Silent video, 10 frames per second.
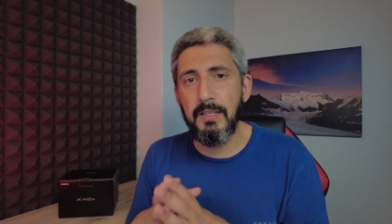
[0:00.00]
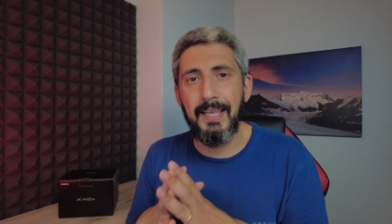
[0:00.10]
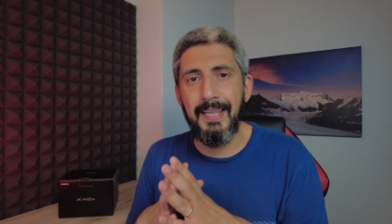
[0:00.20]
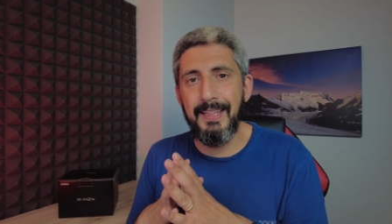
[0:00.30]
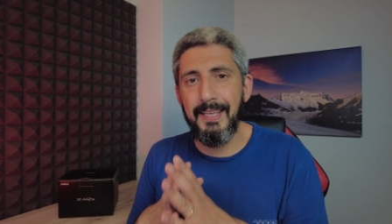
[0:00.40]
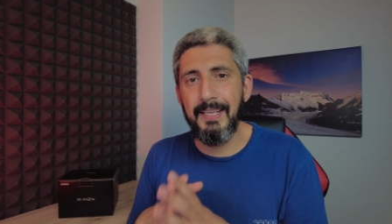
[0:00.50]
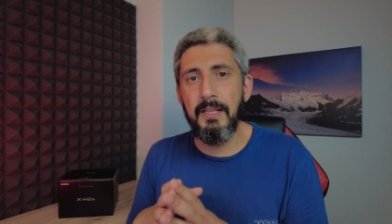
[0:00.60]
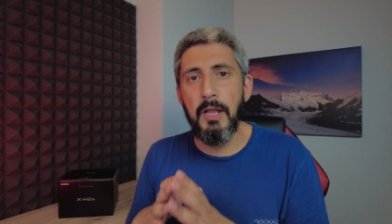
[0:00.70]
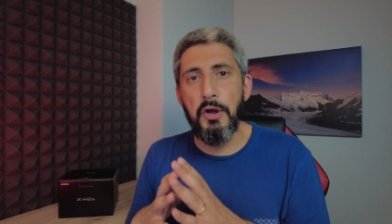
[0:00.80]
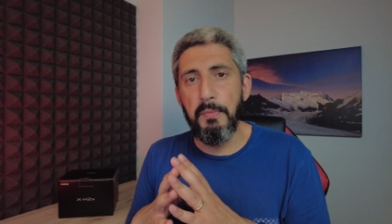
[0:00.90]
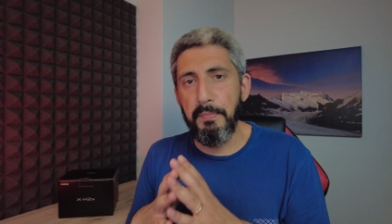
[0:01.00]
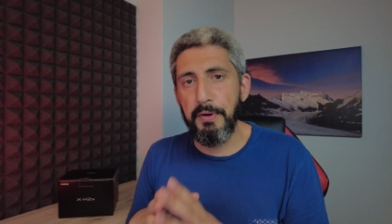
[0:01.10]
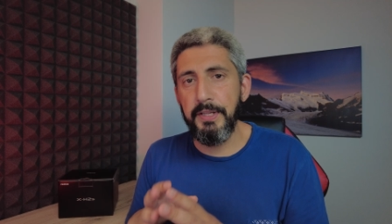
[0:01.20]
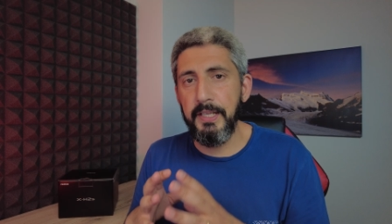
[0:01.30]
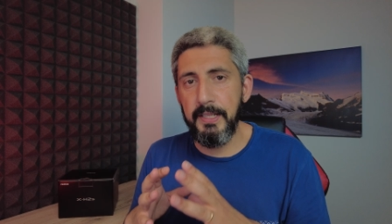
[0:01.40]
it did
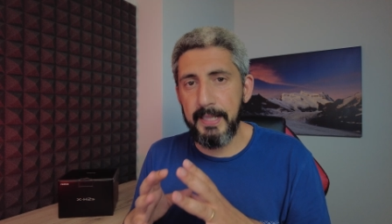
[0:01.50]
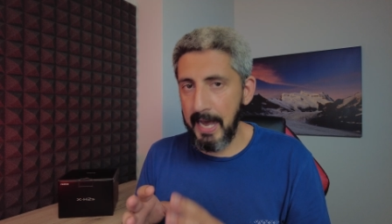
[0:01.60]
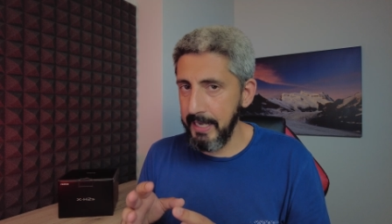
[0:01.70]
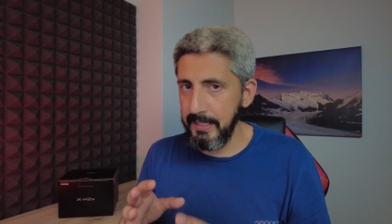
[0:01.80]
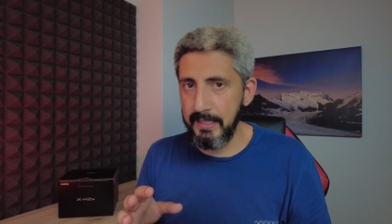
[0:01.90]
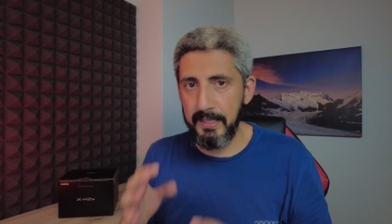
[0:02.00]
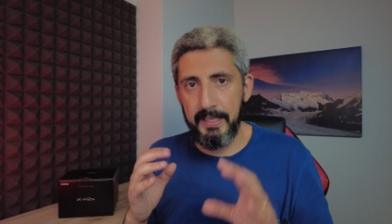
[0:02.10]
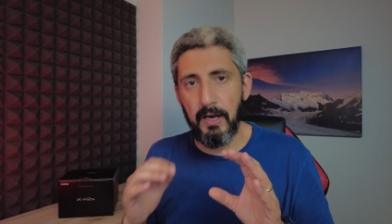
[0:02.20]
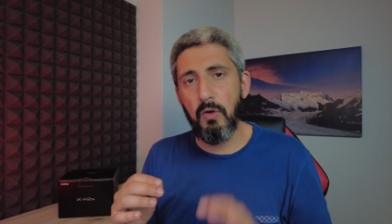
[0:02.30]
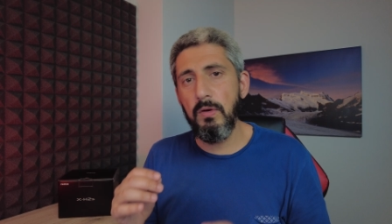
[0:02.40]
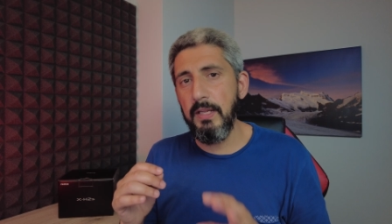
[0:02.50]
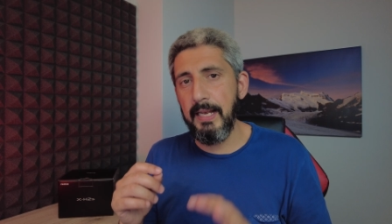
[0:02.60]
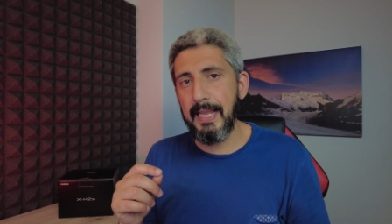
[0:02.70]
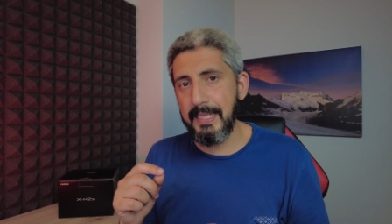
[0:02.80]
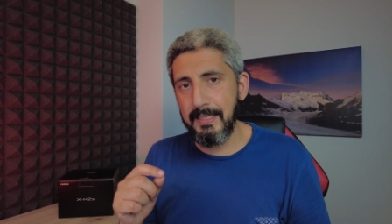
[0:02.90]
pretty nice. The only
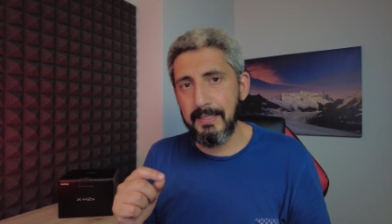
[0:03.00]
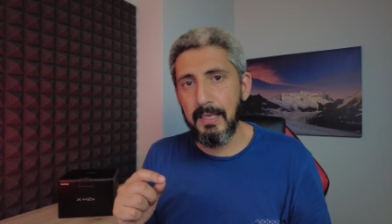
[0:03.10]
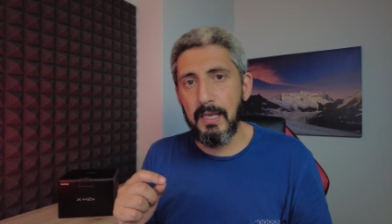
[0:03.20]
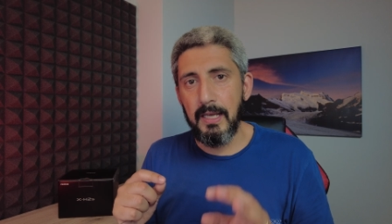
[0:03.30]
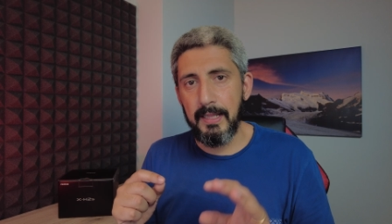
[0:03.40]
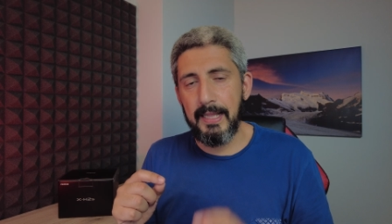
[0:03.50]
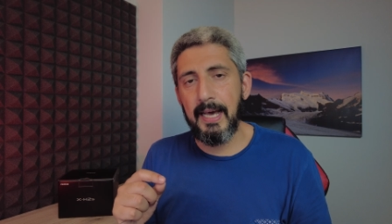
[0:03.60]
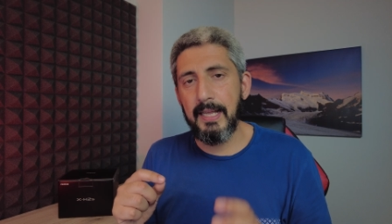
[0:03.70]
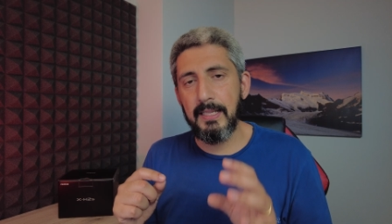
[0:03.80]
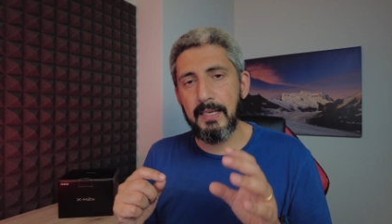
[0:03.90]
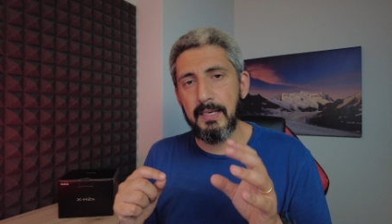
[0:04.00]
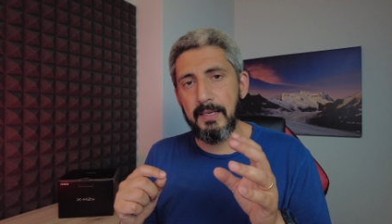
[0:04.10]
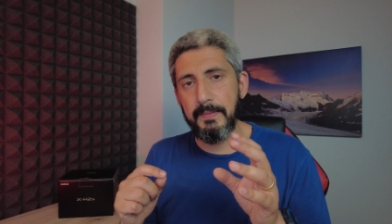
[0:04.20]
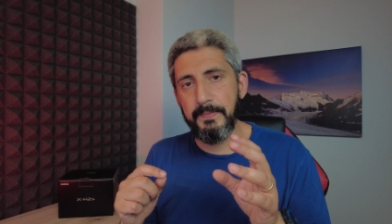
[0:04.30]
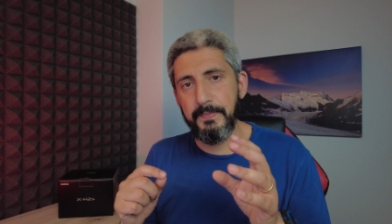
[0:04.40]
lens that
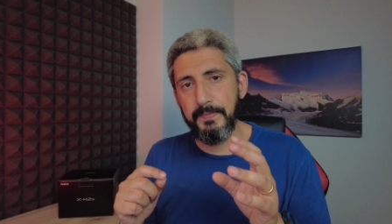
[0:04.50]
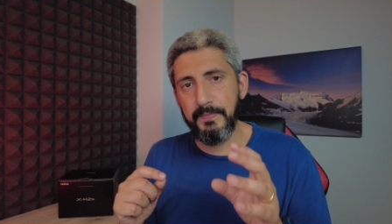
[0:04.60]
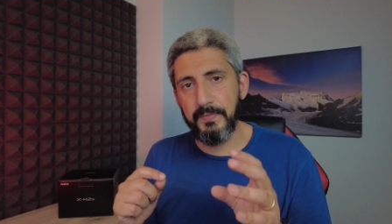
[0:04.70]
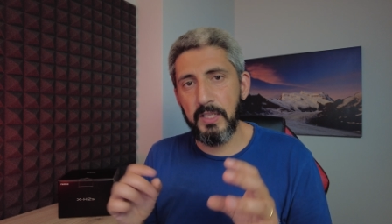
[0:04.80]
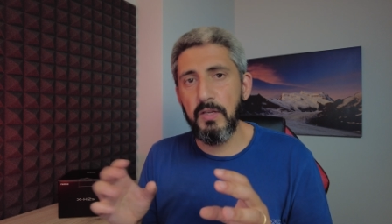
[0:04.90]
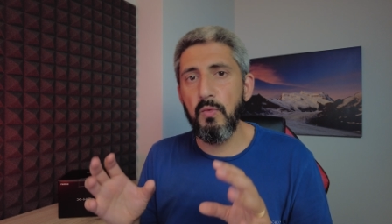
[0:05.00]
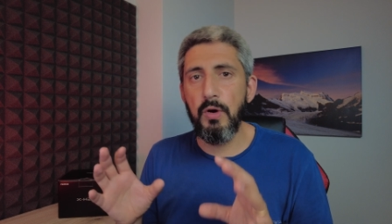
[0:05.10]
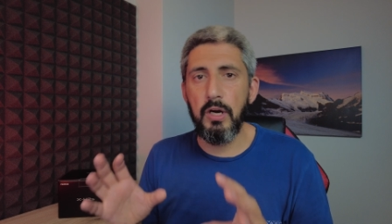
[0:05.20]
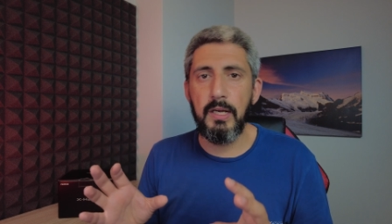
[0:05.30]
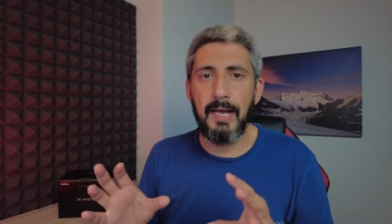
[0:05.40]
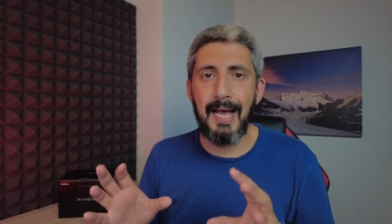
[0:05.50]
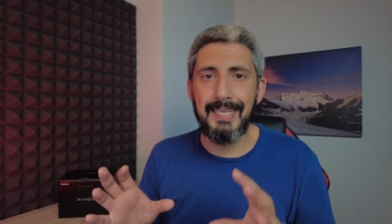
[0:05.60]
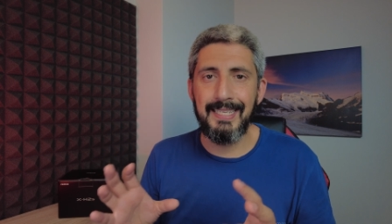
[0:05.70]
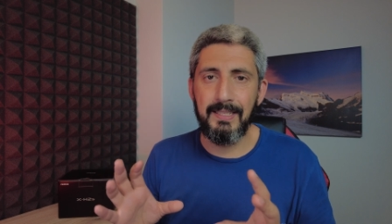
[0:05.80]
didn't work as